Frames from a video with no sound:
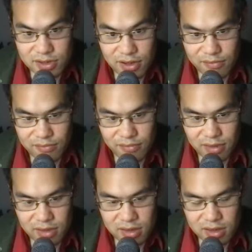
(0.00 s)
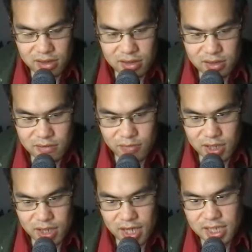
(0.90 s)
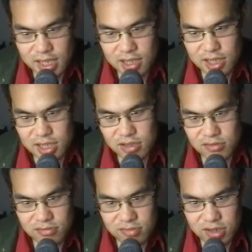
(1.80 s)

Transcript: But ideally,